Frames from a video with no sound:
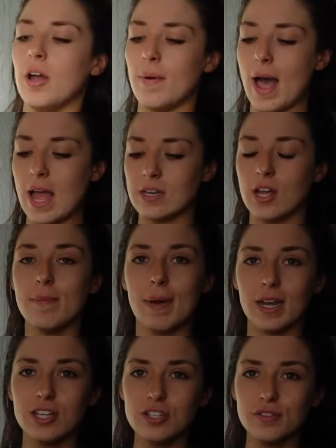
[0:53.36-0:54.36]
and I
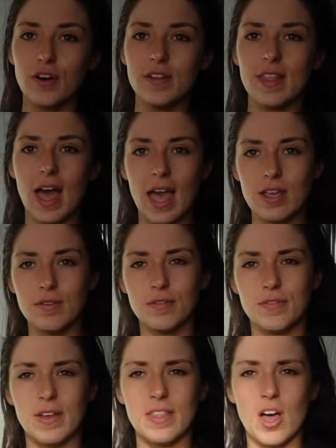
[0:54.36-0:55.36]
managed to find the
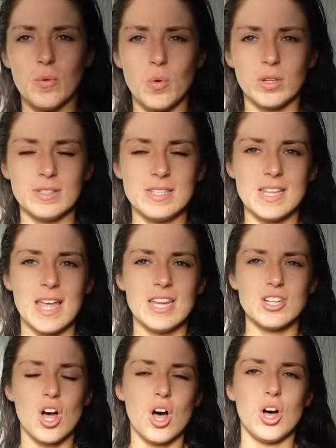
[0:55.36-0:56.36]
outfit that I
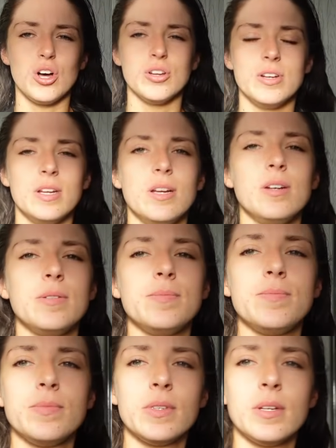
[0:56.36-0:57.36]
wanted on
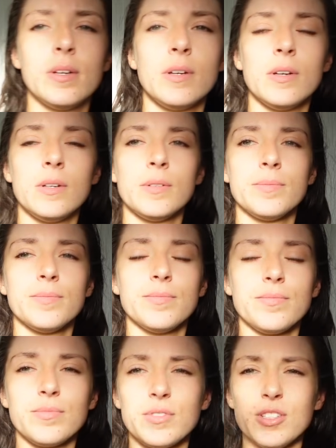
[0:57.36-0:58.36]

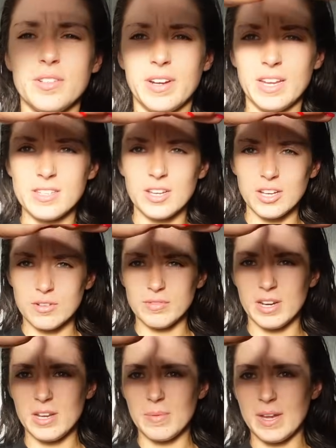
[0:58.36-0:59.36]
sorry it's like
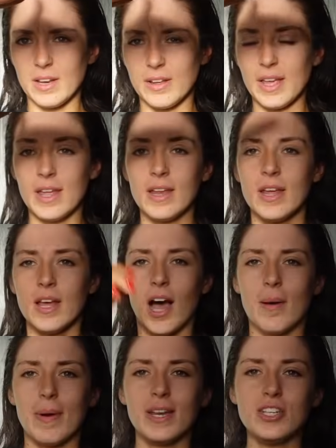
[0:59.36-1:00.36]
really weird lighting
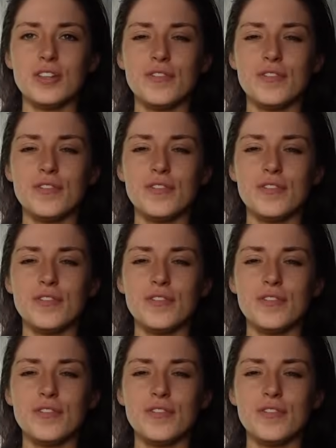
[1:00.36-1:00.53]
I managed